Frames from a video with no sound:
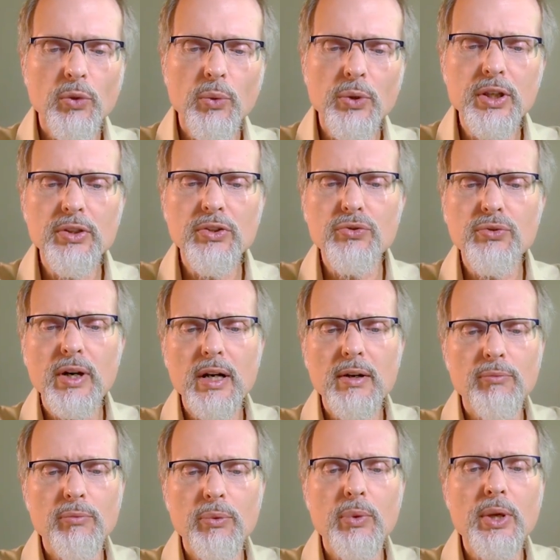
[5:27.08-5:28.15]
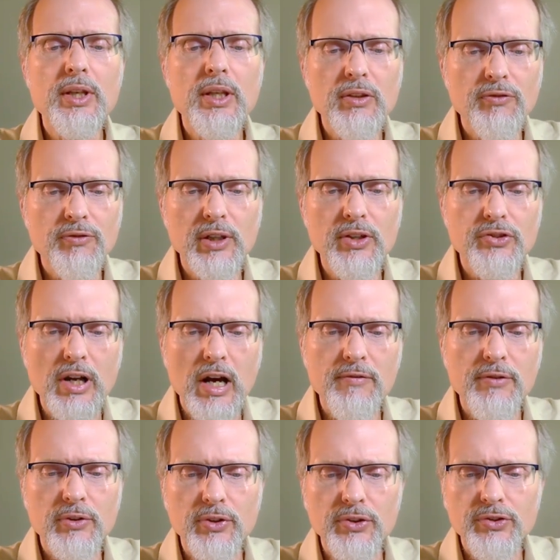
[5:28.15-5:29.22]
Within the
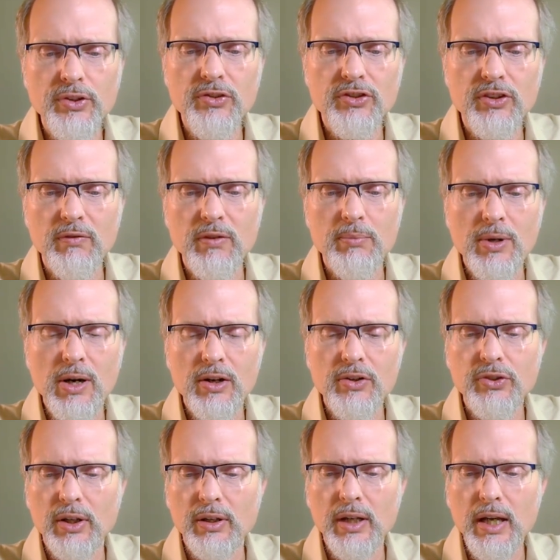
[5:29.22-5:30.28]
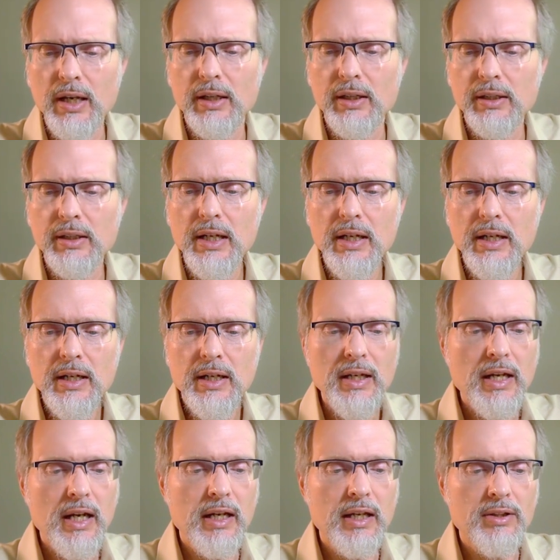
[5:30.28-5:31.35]
philosophical system of Marx and Lenin,
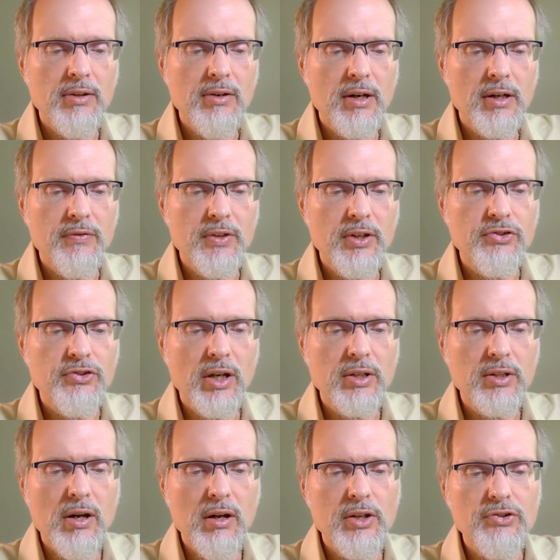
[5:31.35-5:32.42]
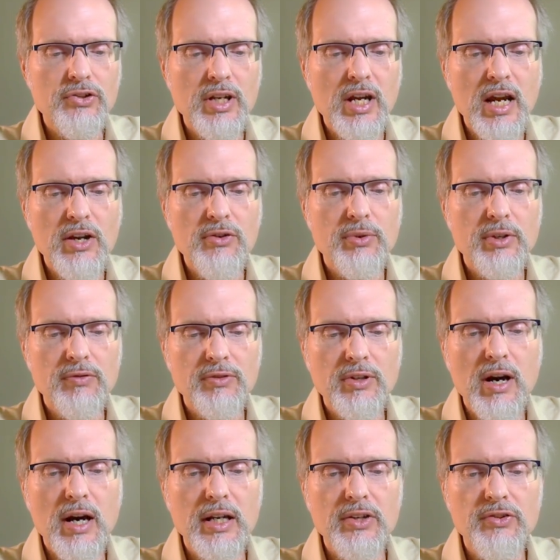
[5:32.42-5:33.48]
and at the heart of their psychology, hatred of
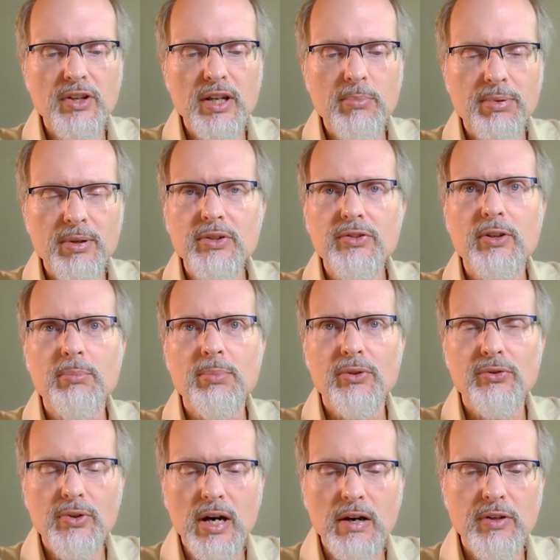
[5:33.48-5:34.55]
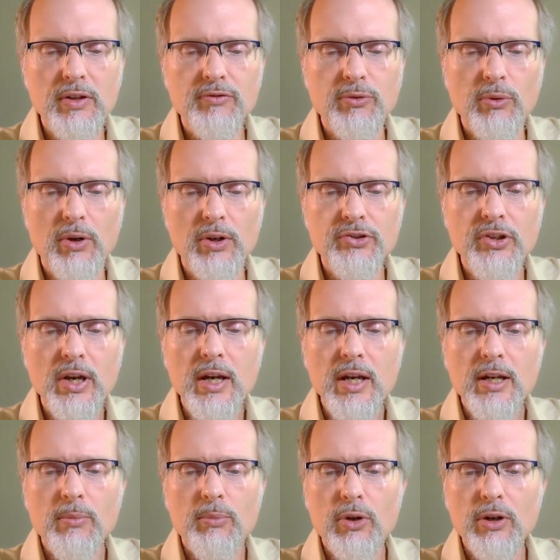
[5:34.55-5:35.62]
God is the principal driving force,
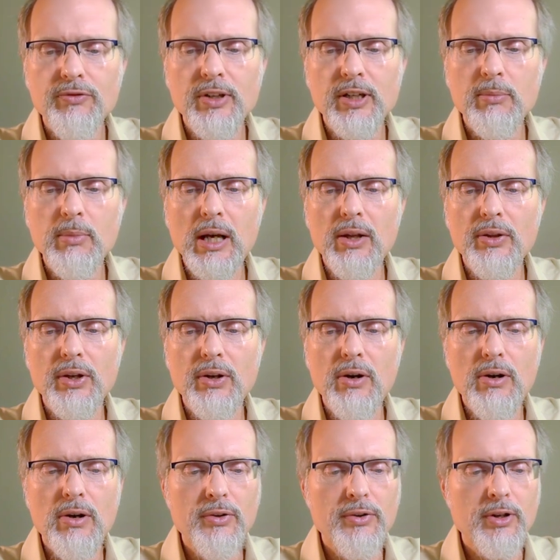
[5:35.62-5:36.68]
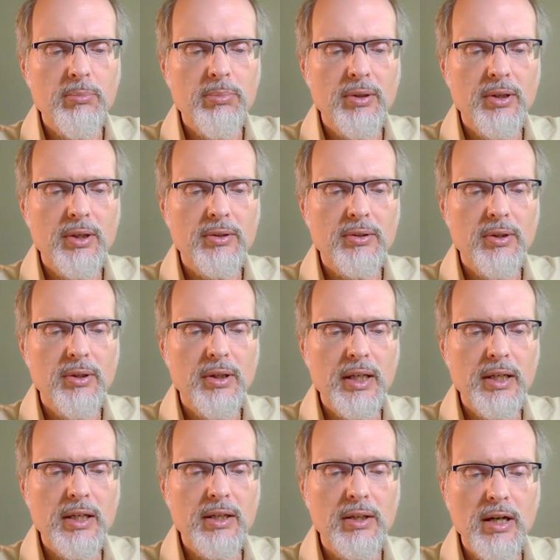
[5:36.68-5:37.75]
more fundamental than all their political
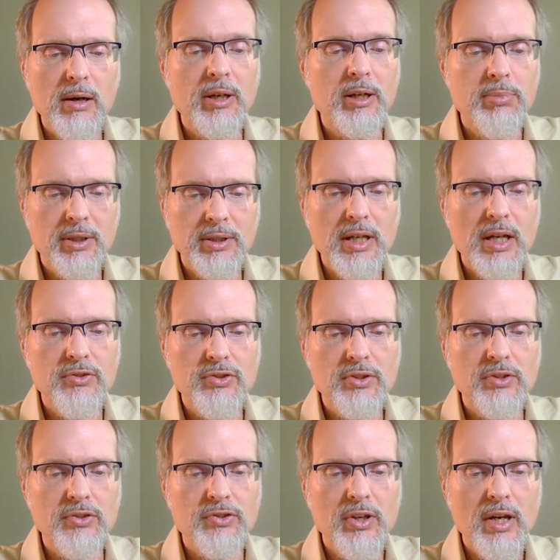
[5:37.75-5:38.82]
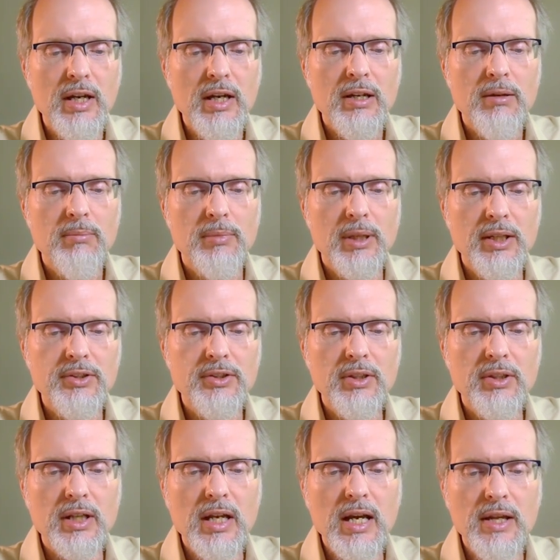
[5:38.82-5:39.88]
and economic pretensions.
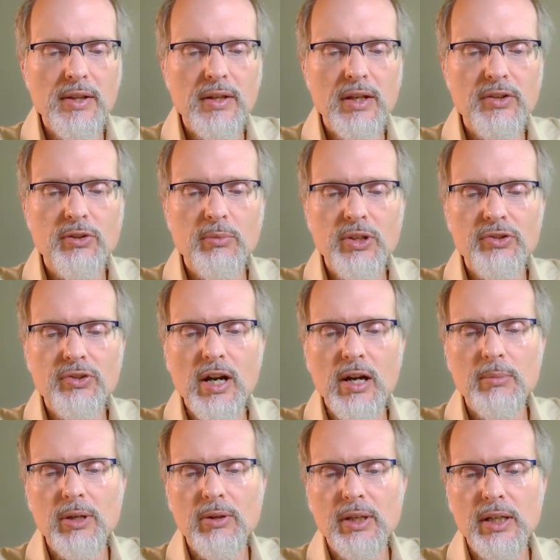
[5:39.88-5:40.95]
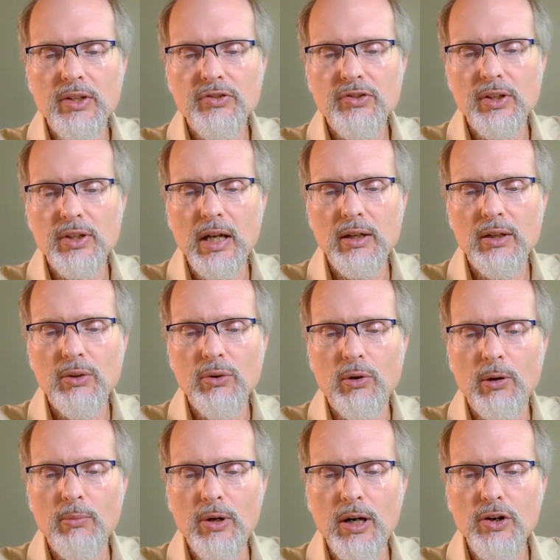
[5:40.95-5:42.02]
Militant atheism is not merely incidental
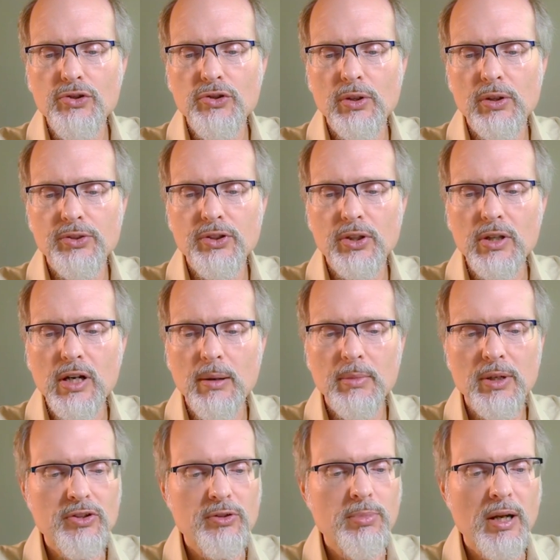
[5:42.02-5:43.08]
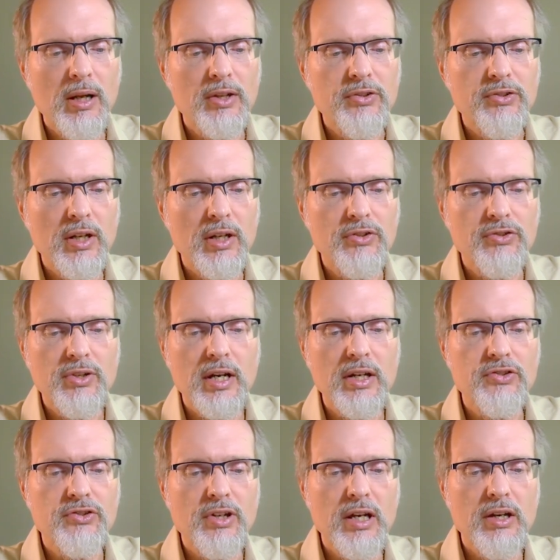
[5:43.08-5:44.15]
or marginal to communist policy. It is not
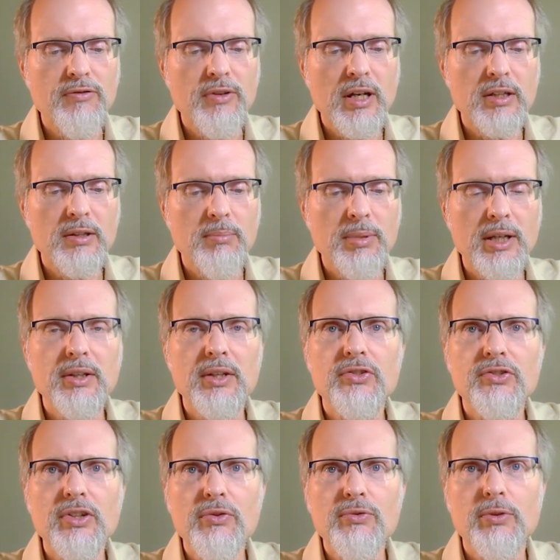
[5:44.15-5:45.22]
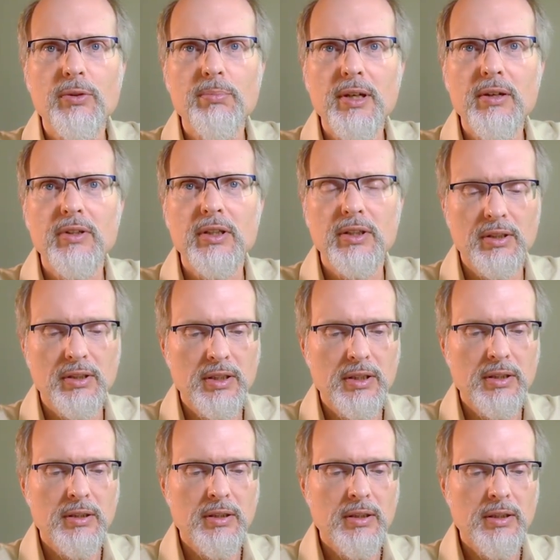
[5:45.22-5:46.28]
a side effect, but the central pivot.
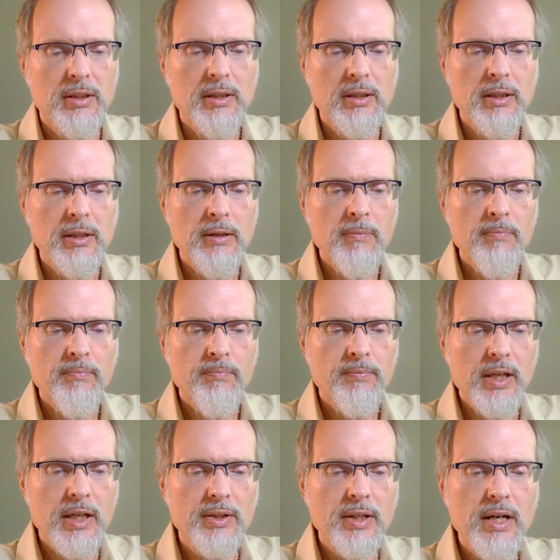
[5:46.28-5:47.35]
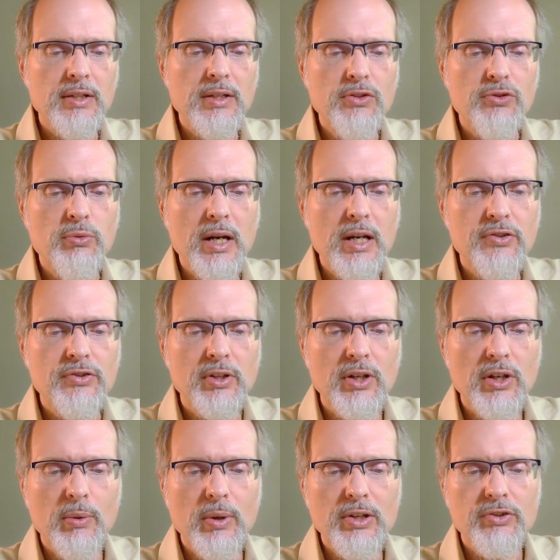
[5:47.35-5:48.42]
In the 1920s in
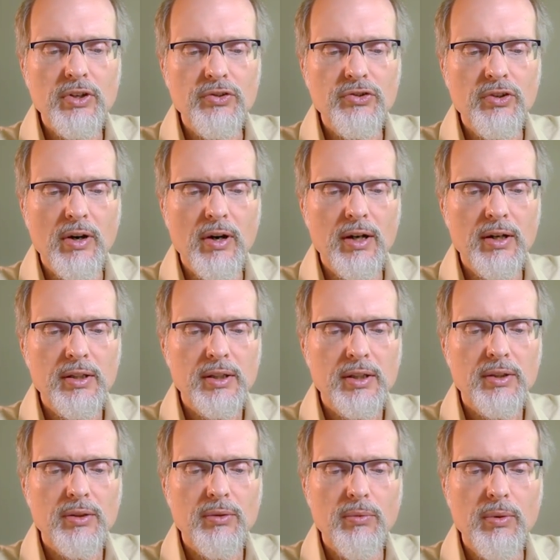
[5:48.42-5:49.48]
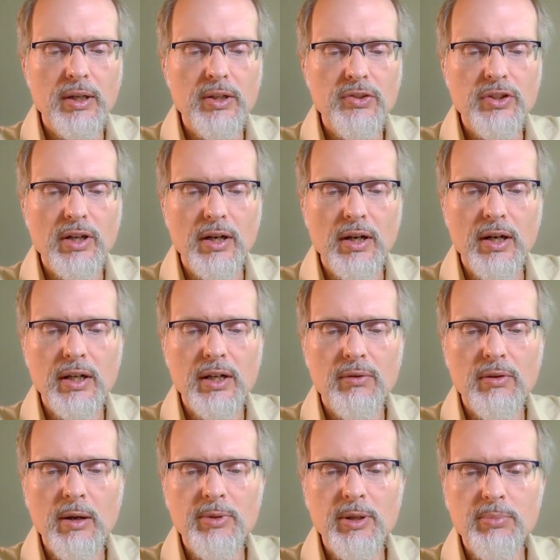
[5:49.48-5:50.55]
the USSR, witnessed an
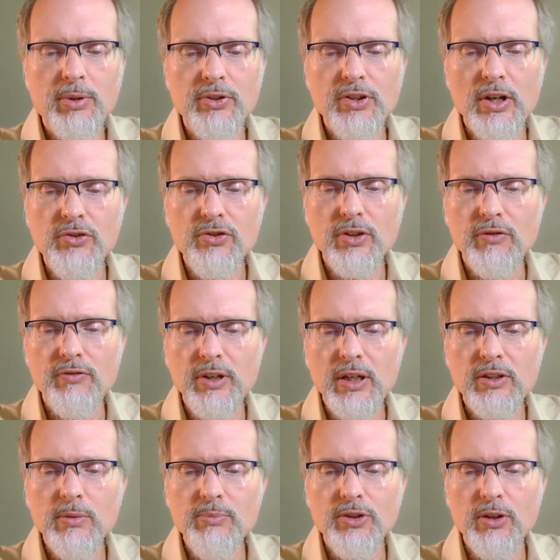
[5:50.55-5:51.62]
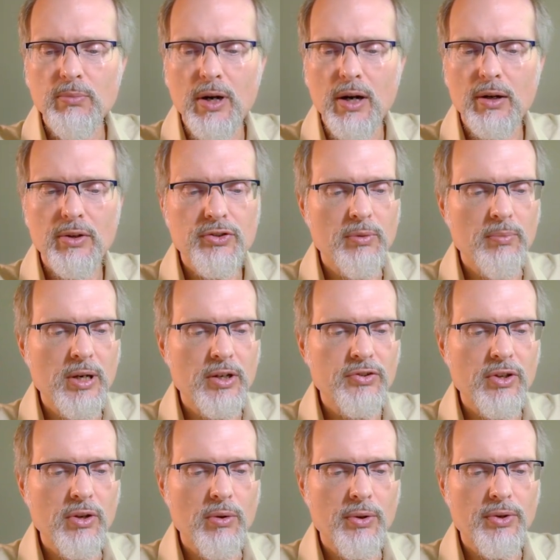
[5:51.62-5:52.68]
uninterrupted procession of victims and martyrs
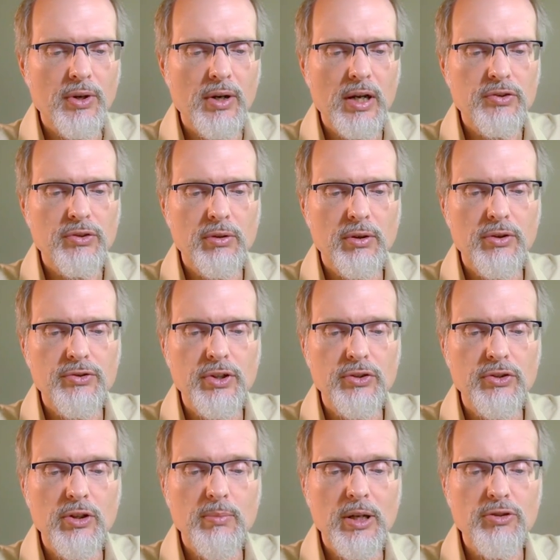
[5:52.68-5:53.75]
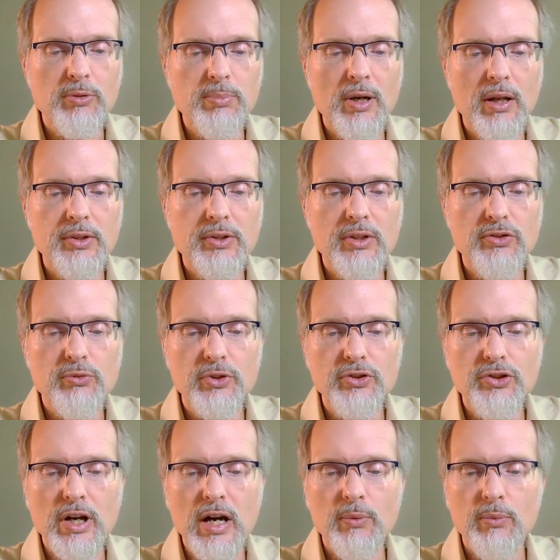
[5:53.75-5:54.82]
amongst the Orthodox clergy. Two metropolitans were
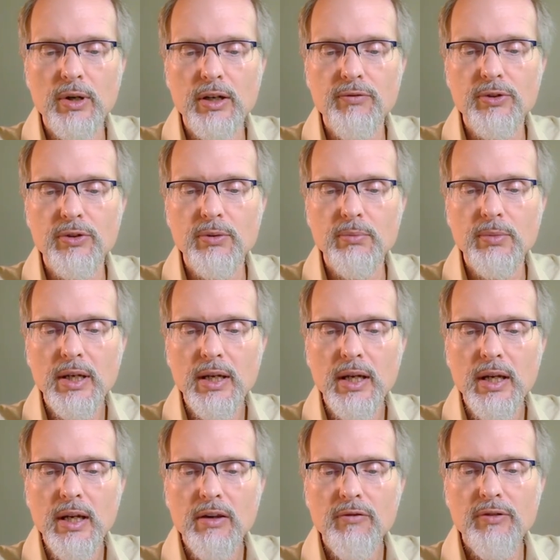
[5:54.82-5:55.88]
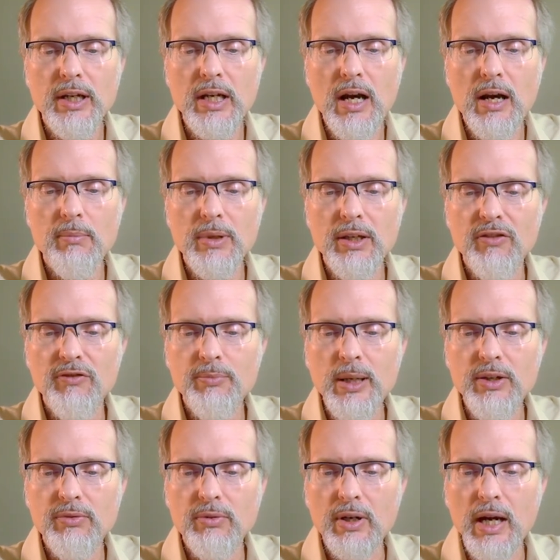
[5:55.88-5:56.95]
shot, one of whom, Veniamin of
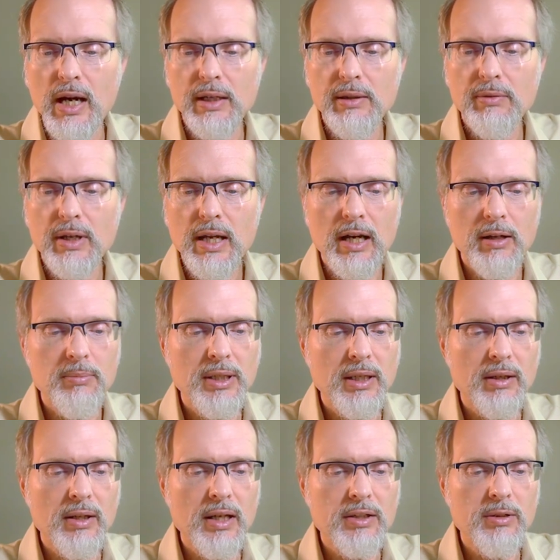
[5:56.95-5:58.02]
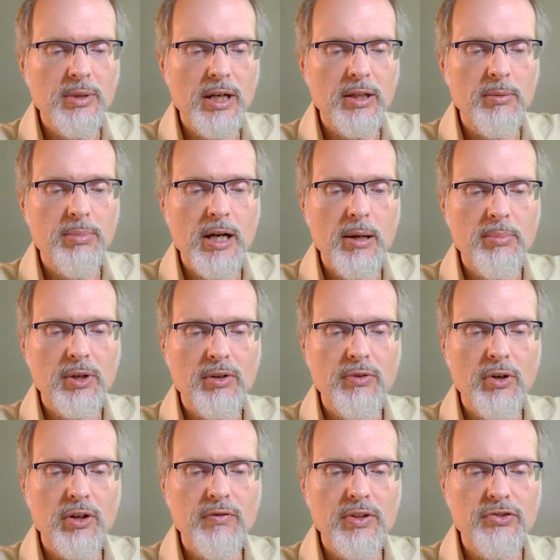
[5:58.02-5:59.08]
Petrograd, had been elected by the popular
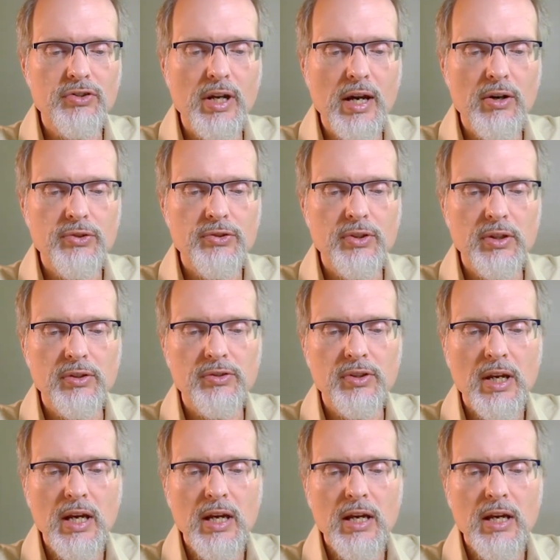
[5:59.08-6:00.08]
vote of his diocese.